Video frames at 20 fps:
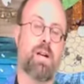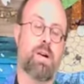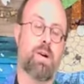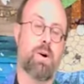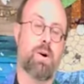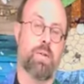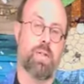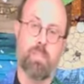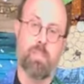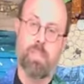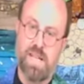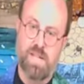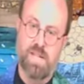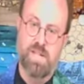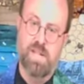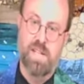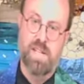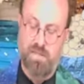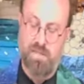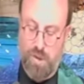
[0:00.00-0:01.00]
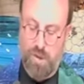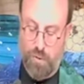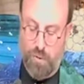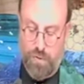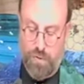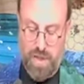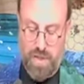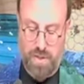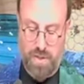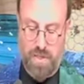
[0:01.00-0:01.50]
or the ministerial
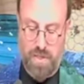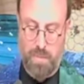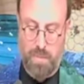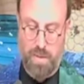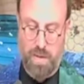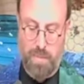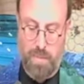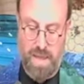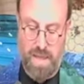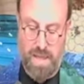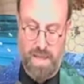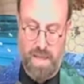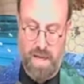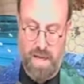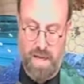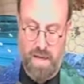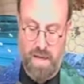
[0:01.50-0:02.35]
fellowship committee,